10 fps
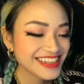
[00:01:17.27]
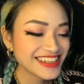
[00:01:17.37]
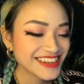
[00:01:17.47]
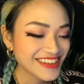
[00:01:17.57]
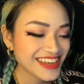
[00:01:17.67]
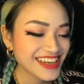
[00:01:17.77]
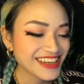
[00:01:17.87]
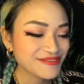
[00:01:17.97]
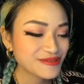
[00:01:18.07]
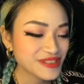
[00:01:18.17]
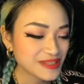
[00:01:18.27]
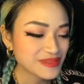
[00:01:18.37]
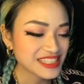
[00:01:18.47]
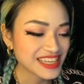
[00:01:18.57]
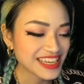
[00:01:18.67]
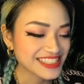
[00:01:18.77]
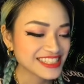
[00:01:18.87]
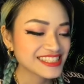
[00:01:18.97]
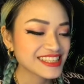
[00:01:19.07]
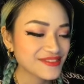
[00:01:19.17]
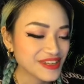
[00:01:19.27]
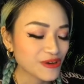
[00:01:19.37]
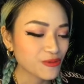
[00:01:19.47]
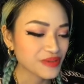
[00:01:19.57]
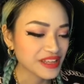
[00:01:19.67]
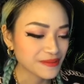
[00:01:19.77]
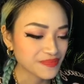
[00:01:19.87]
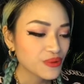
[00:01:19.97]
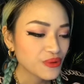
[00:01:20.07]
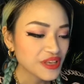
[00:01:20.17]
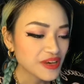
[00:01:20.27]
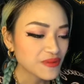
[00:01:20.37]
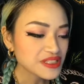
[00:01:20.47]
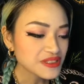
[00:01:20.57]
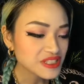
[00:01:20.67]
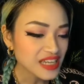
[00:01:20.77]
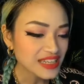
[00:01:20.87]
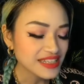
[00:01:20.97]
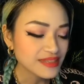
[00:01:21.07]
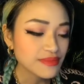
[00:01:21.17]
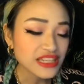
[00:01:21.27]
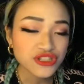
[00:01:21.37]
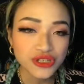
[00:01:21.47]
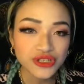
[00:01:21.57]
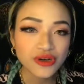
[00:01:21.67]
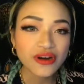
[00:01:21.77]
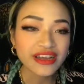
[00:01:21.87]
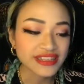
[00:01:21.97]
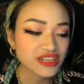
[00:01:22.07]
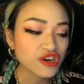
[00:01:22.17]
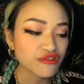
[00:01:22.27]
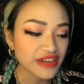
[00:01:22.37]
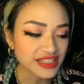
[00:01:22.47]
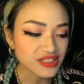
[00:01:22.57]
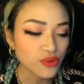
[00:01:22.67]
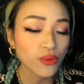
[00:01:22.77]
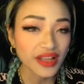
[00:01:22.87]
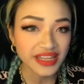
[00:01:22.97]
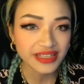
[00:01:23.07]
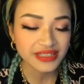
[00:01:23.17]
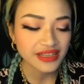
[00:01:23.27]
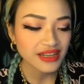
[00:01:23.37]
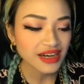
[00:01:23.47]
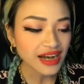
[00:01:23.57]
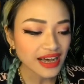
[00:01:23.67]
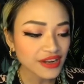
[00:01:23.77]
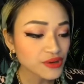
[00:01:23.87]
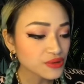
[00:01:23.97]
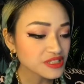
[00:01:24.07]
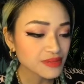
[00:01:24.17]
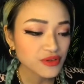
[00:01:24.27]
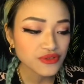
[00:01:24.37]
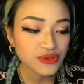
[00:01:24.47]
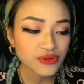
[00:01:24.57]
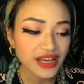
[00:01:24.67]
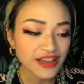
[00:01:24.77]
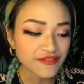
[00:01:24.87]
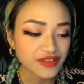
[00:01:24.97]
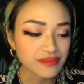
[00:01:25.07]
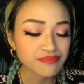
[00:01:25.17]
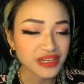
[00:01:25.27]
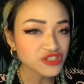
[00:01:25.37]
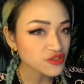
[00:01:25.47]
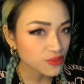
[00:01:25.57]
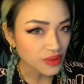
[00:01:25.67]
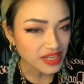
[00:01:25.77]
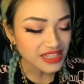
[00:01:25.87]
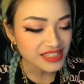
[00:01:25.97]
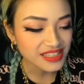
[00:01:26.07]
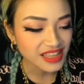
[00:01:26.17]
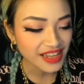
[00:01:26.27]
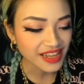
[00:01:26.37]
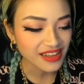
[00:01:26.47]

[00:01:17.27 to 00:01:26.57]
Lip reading: Okay, rookie mistake, just leave it open. Okay, once you signed in, make sure you're at the correct wallet. I know some of you have a bunch of wallets, like